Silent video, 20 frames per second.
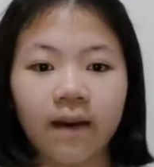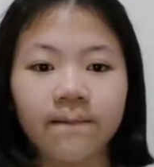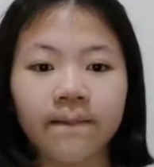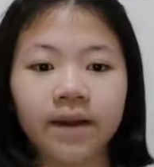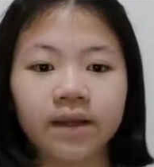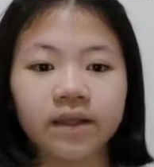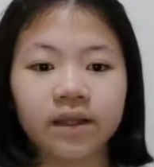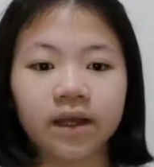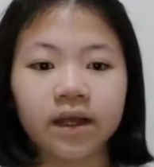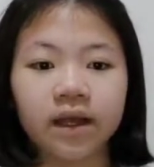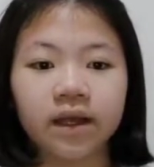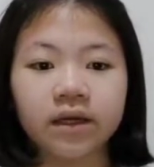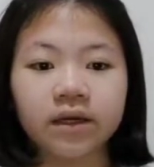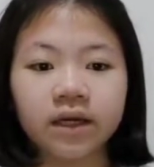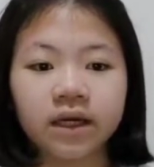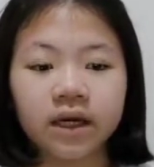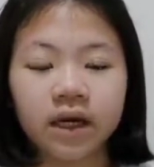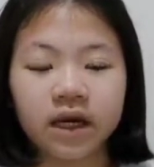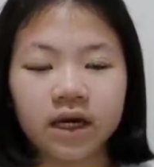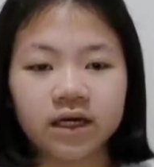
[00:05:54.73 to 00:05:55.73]
But the
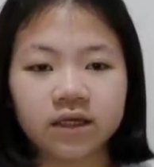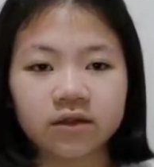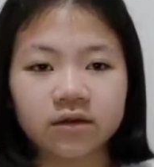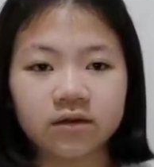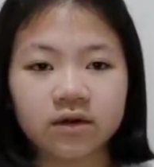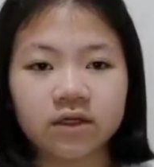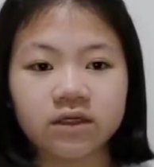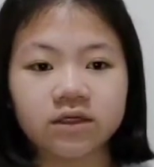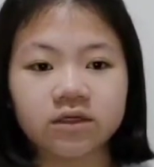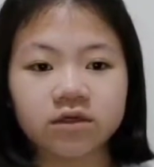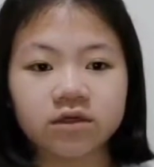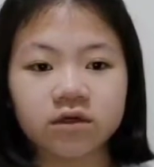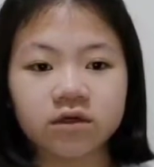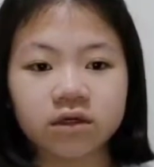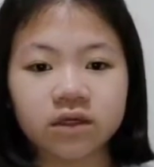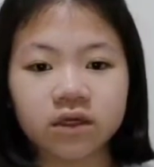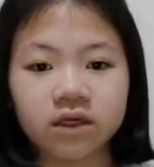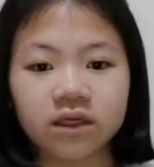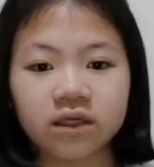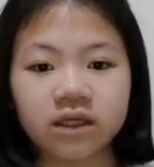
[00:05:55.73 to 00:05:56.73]
hairy heart was
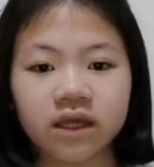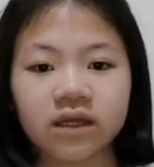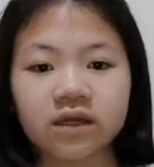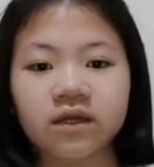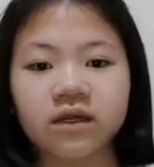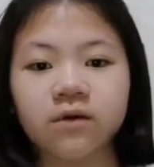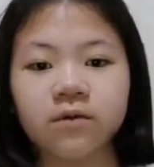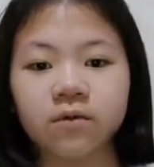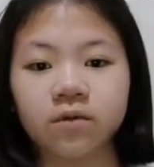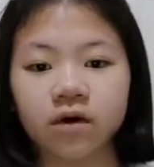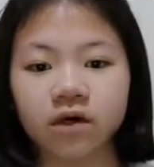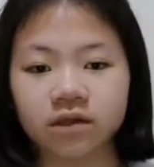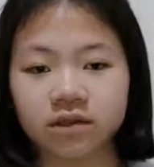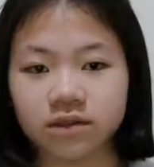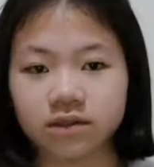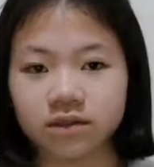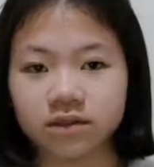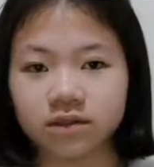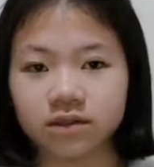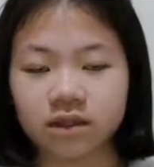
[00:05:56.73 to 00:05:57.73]
stronger than he
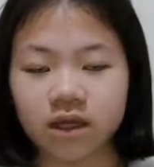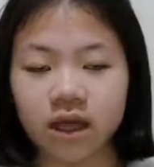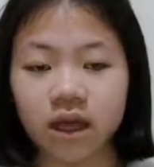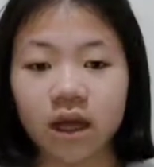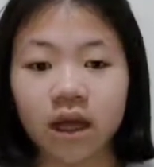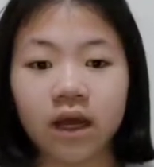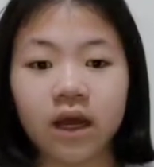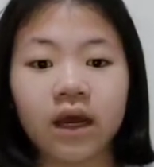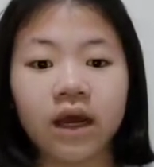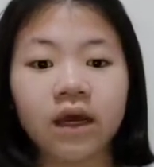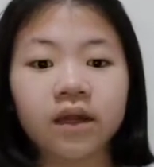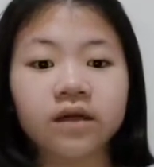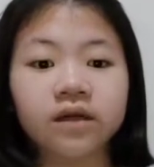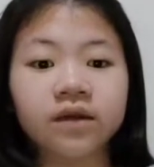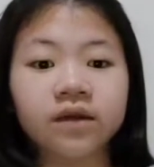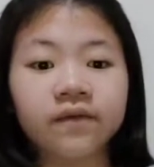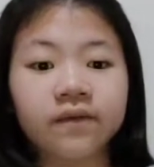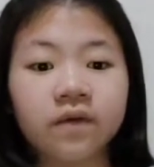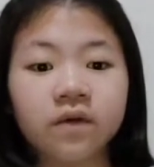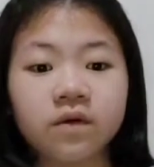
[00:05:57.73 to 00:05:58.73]
was, and
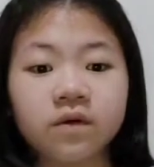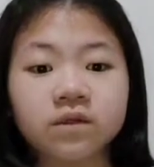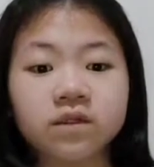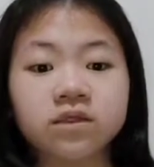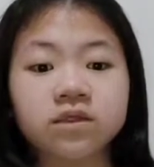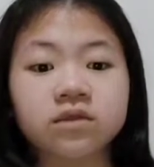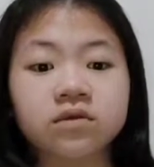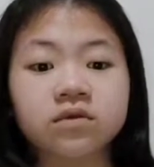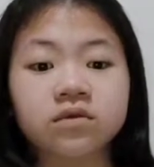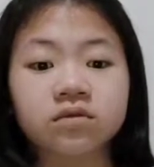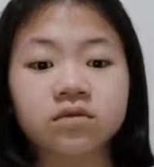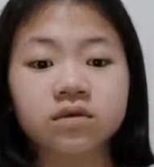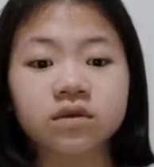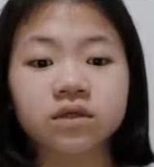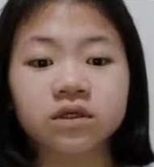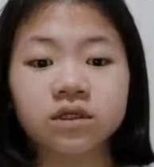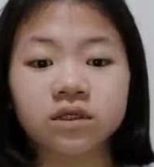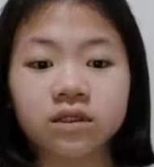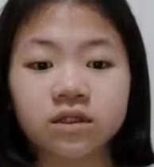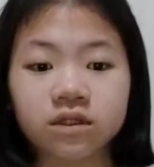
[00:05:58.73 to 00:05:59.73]
refused to
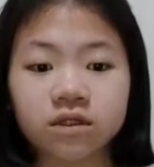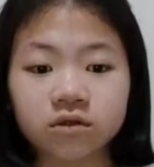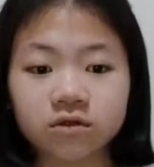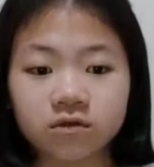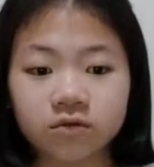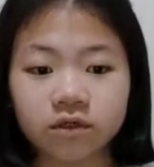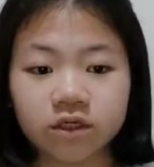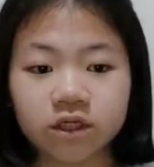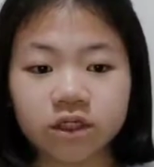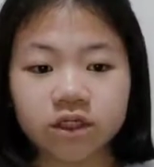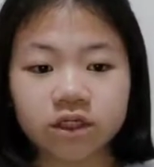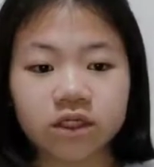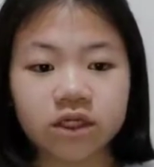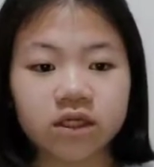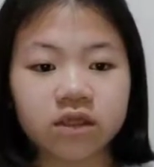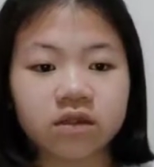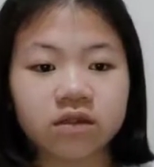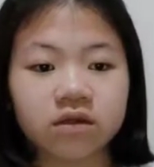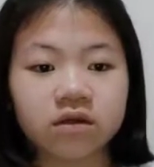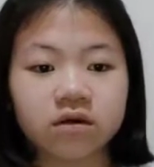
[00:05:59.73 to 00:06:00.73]
relinquish
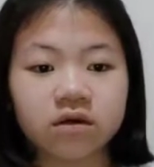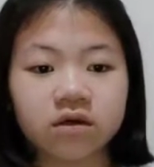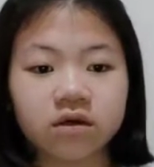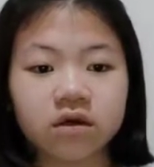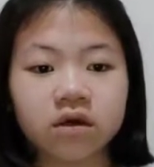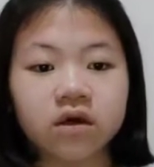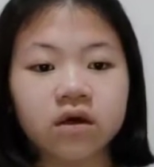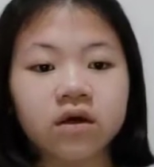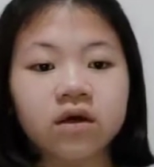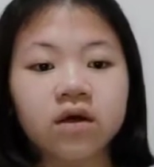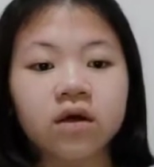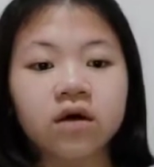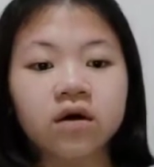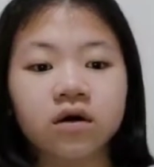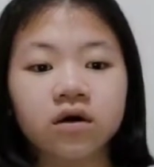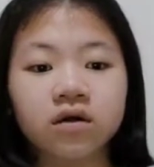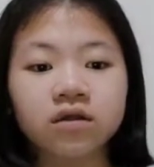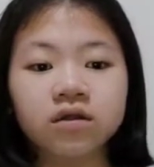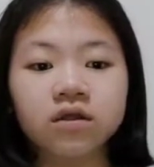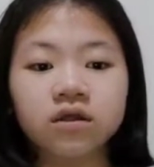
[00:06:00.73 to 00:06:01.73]
its
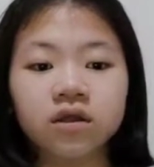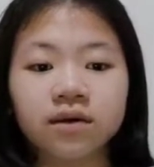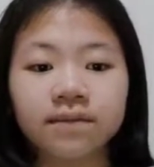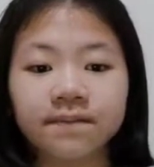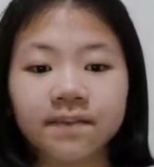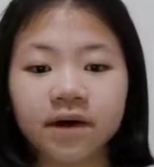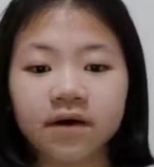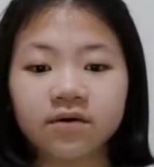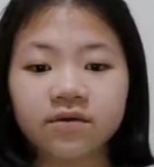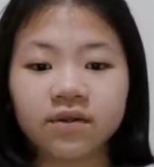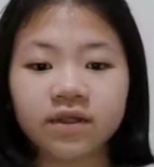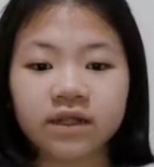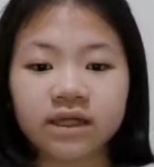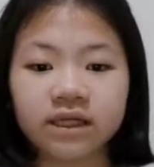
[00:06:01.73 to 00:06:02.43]
hold upon